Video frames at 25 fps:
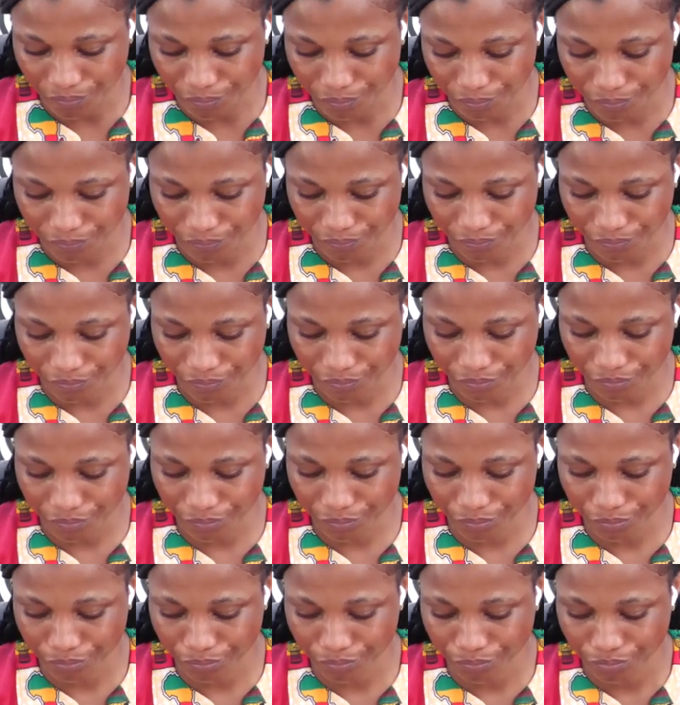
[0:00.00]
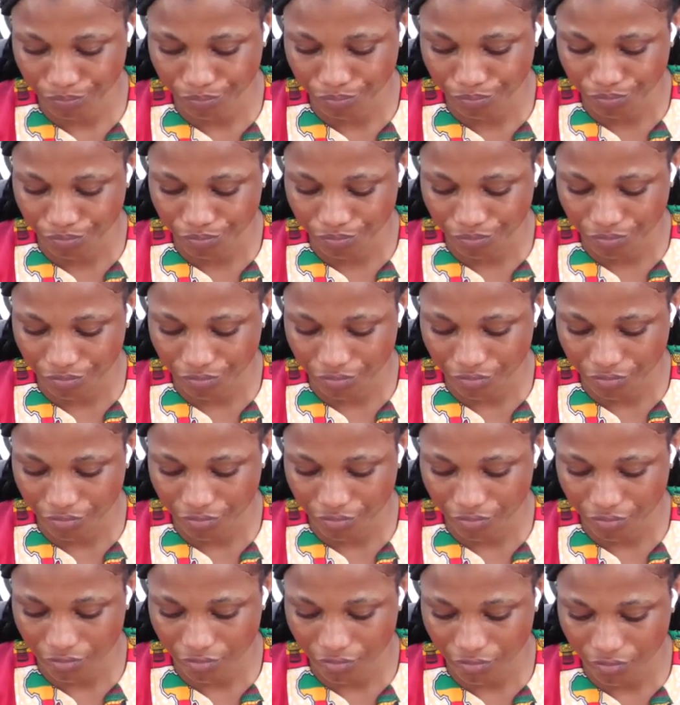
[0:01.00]

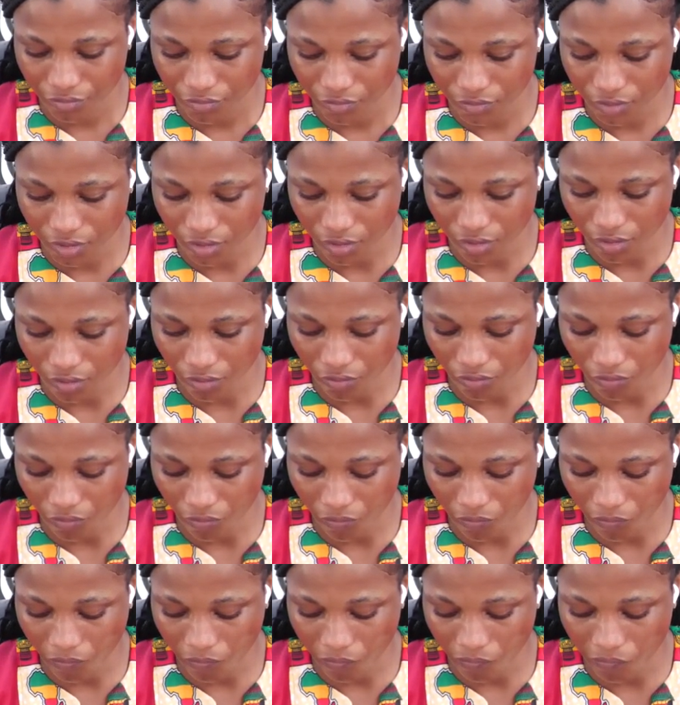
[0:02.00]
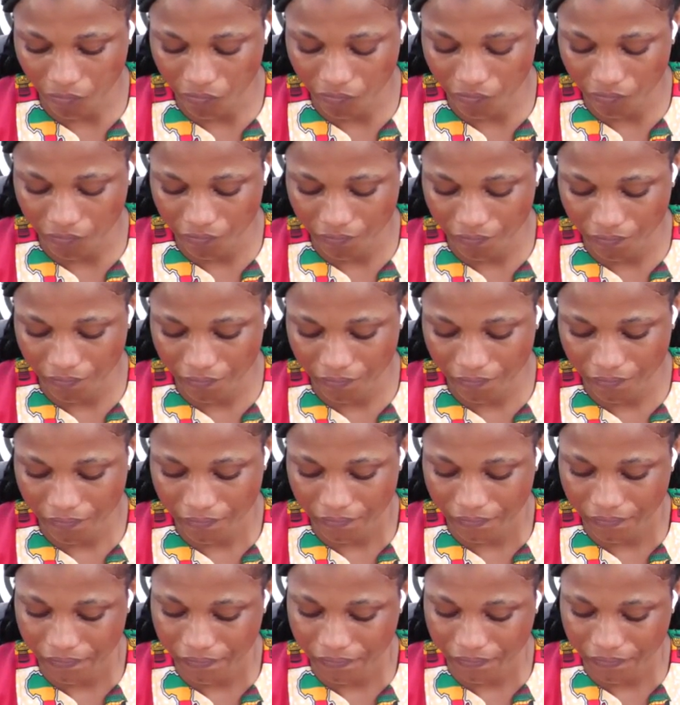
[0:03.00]

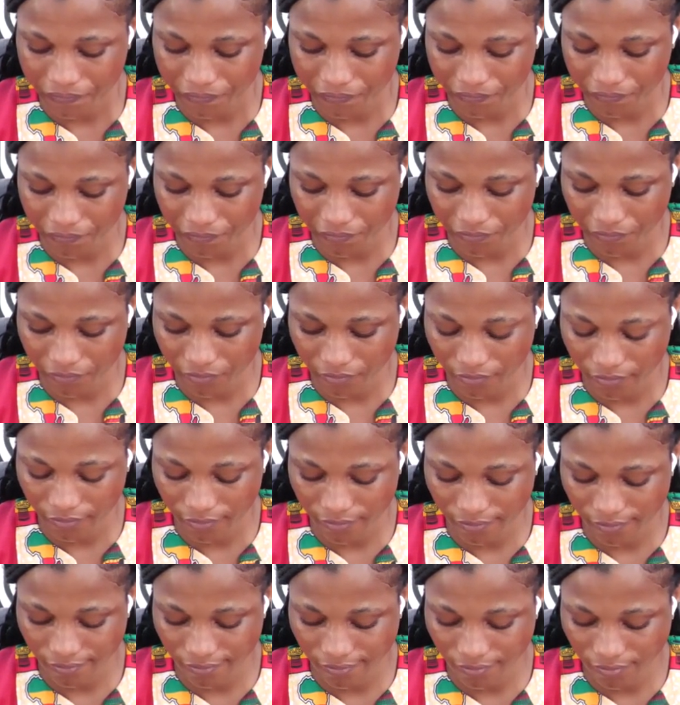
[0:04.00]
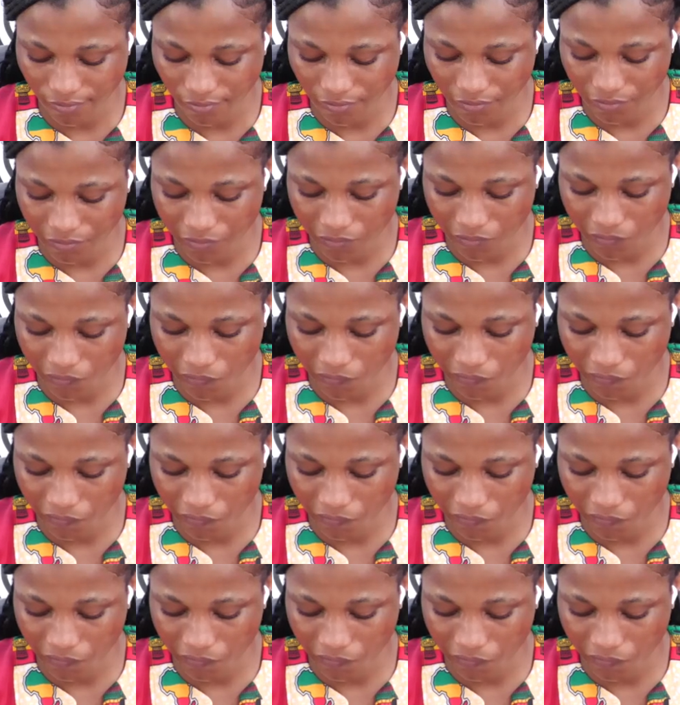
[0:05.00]
No words are spoken by the person on screen.